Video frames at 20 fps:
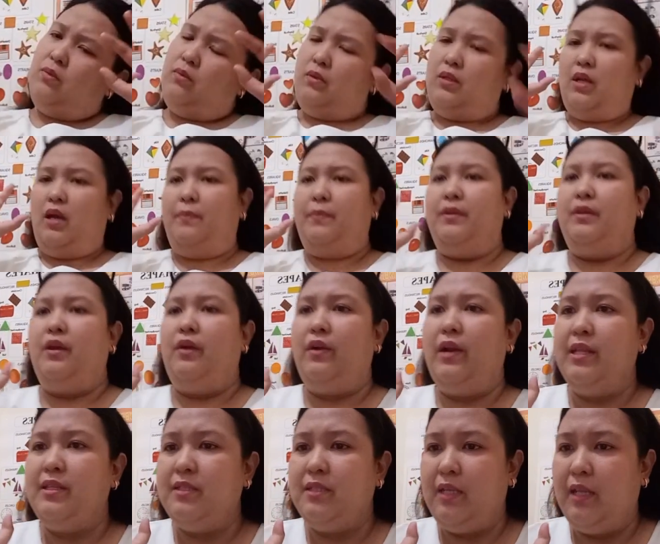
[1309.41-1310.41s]
What happened here?
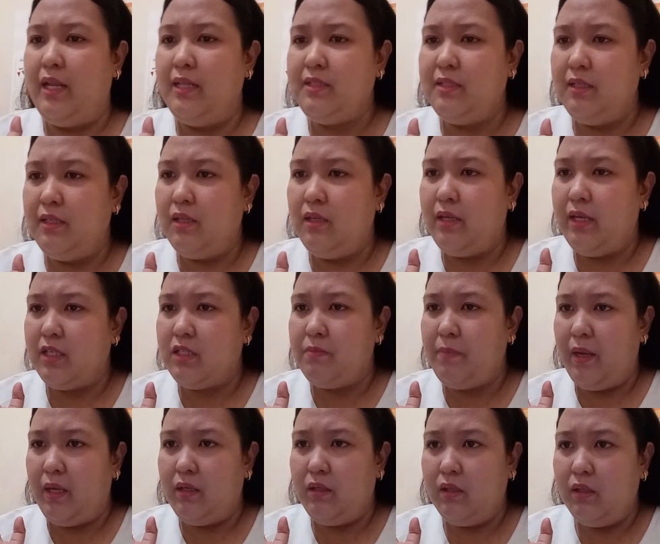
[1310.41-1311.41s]
Let's see the next
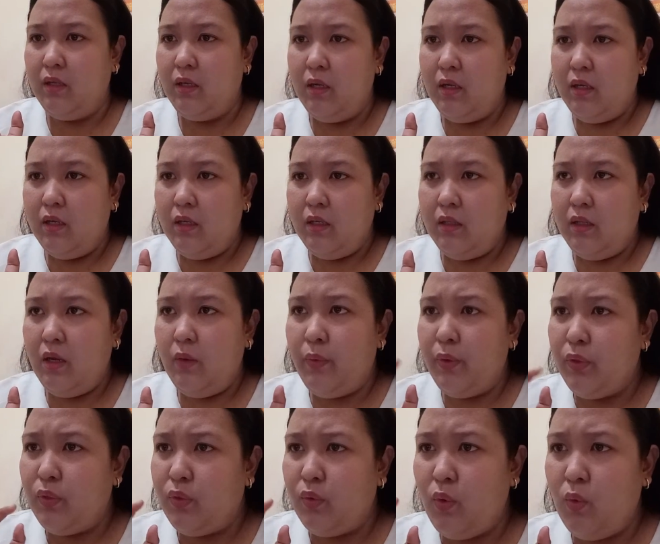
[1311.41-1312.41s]
panel. They
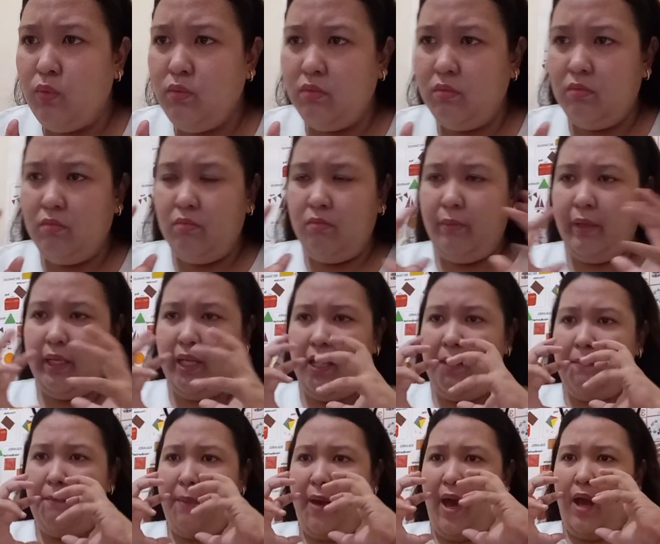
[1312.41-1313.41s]
were thrown by
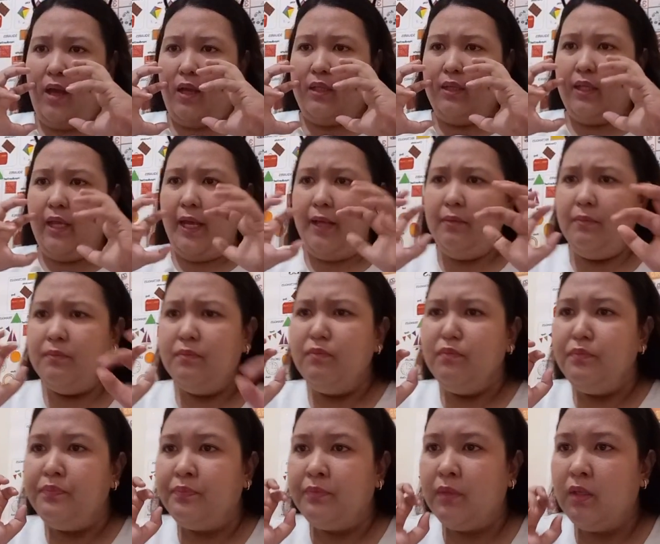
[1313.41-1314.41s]
the impact. And then
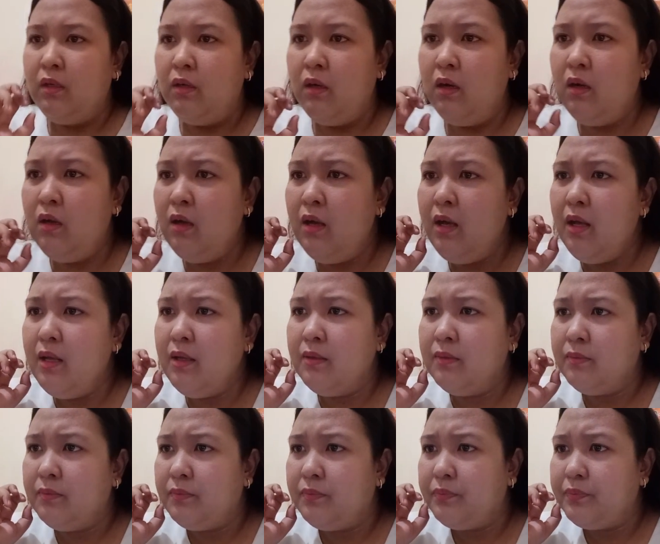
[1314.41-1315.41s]

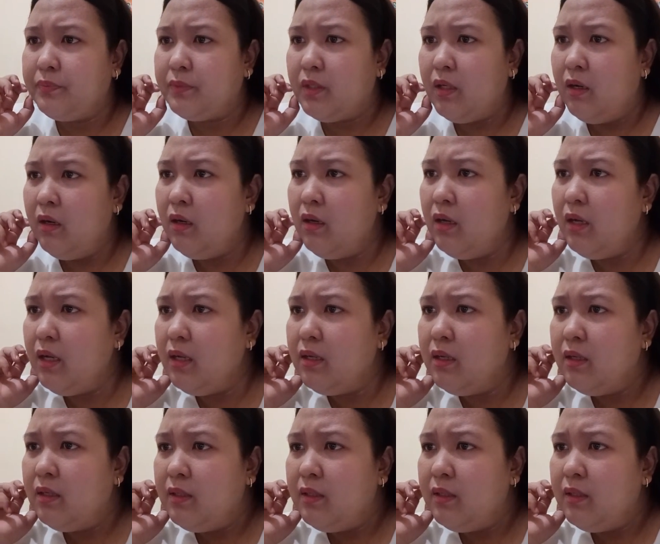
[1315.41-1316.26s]
I